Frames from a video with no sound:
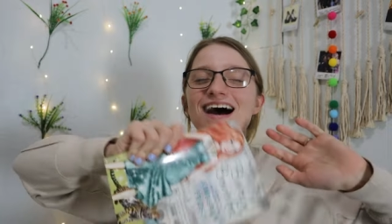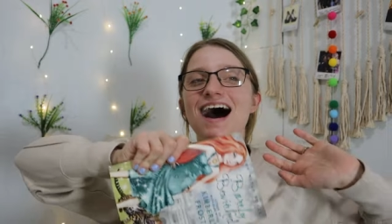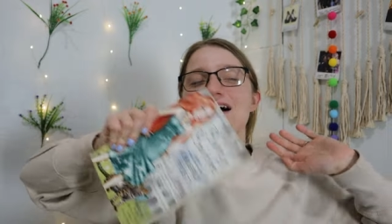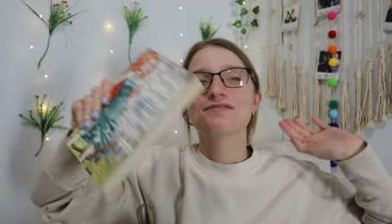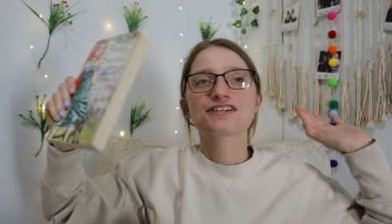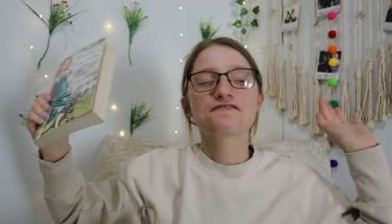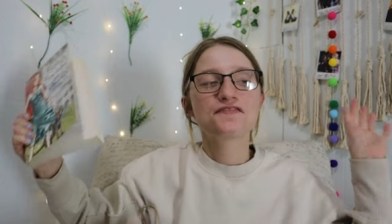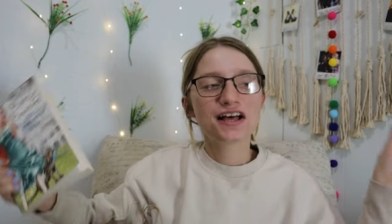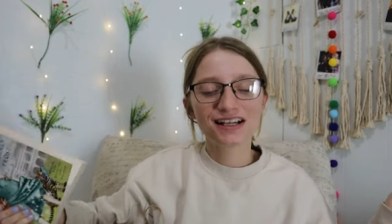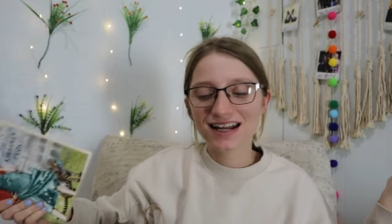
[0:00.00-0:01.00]
I'm just
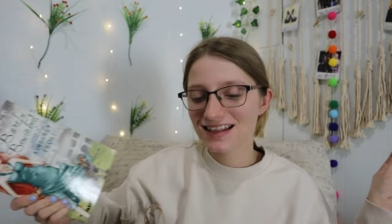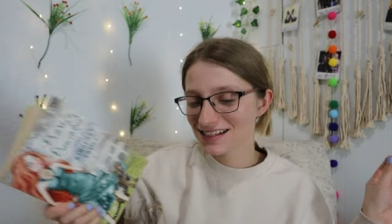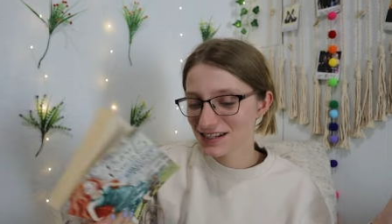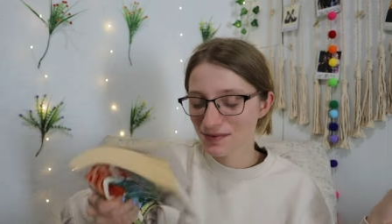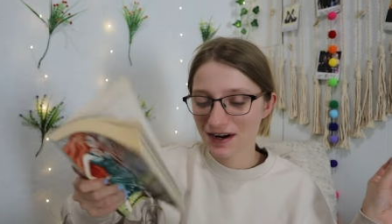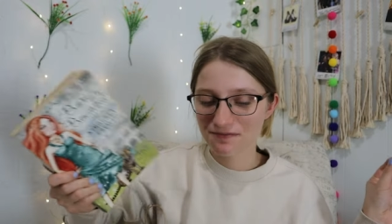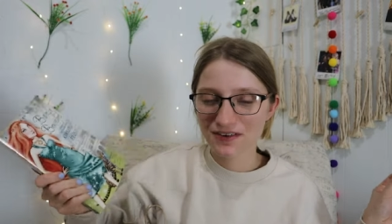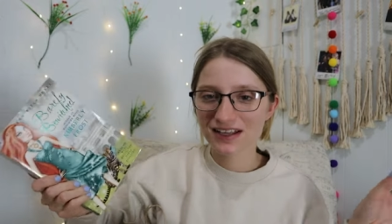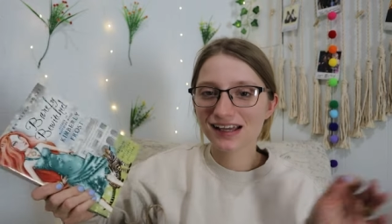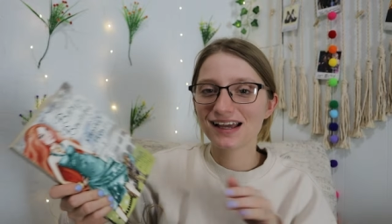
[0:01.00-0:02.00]
feeling it. This is what I'm
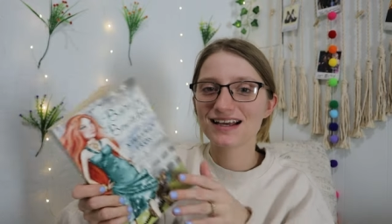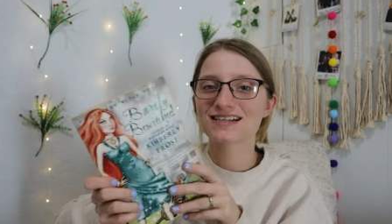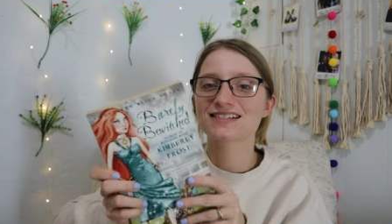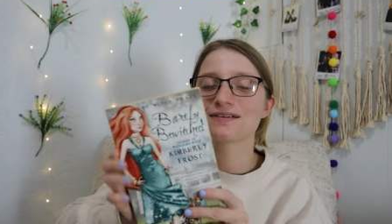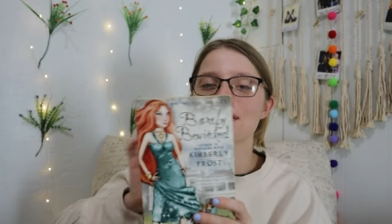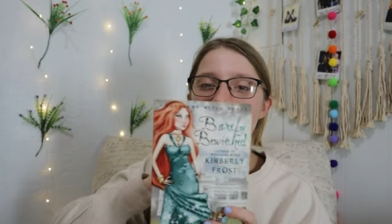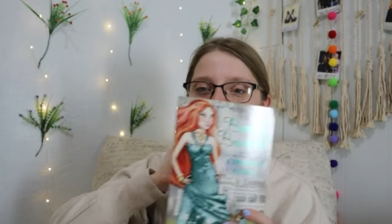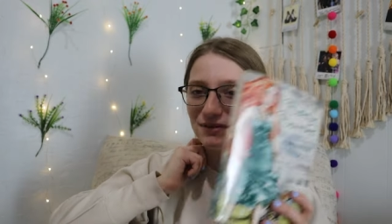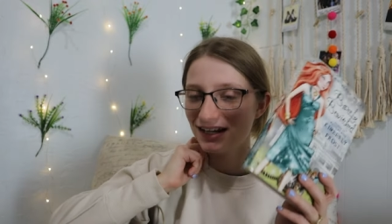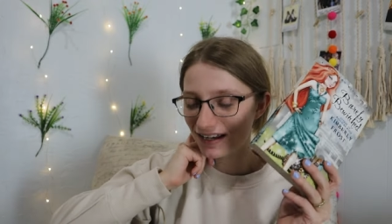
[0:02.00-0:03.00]
feeling is some
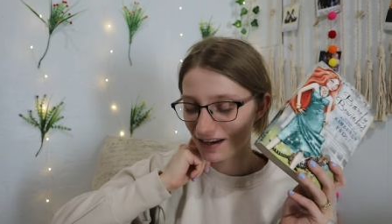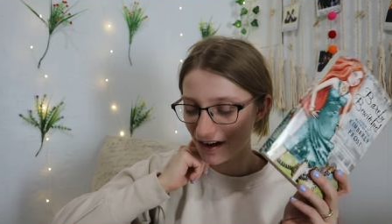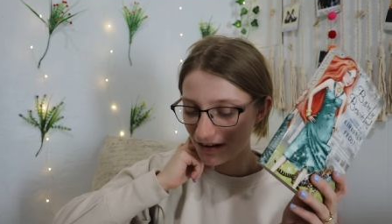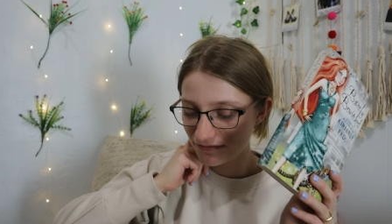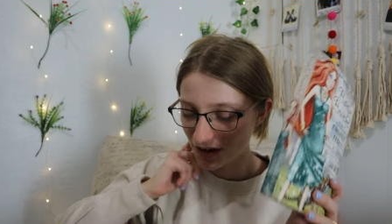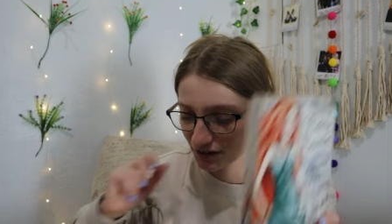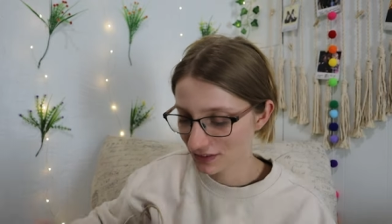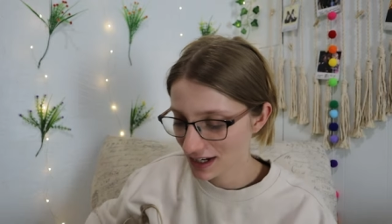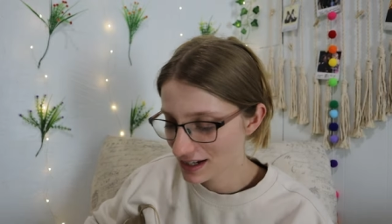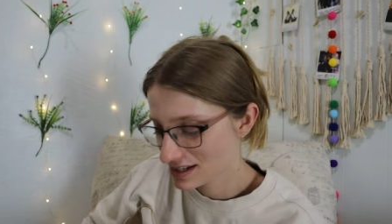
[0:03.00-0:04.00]
comedy uh, fun
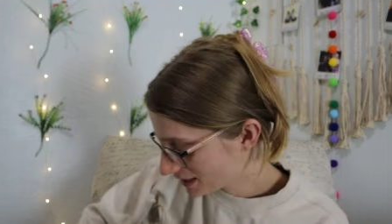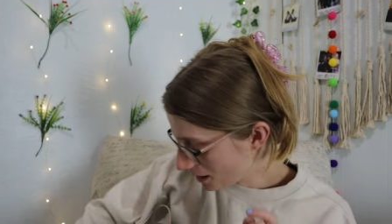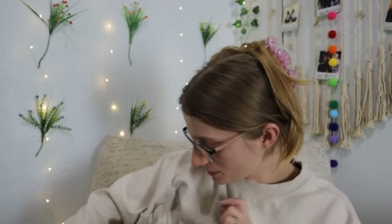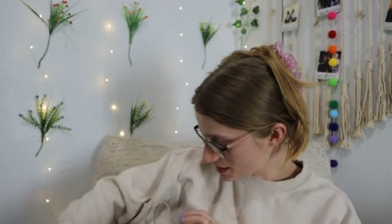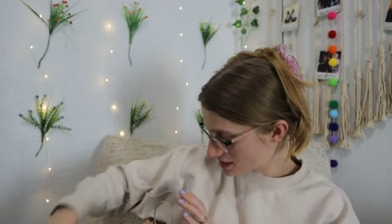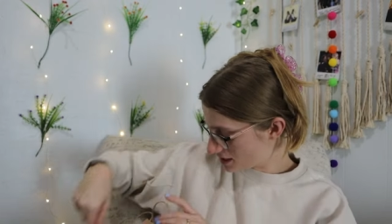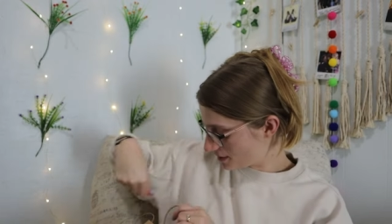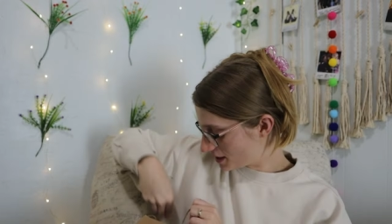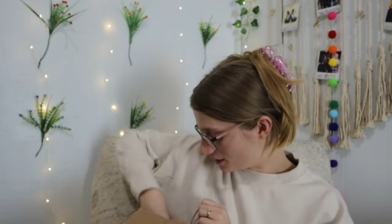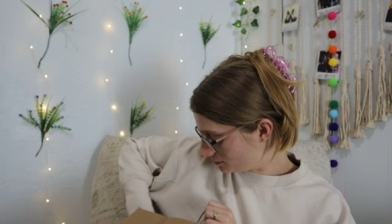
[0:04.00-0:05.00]
reads. That one is gonna
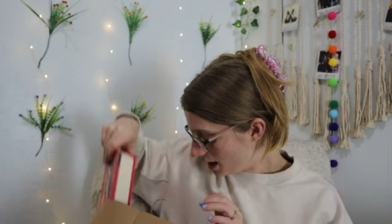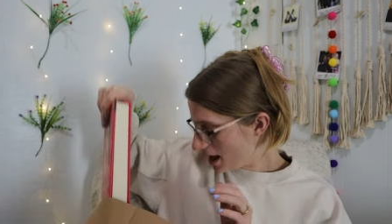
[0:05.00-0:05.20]
be cute.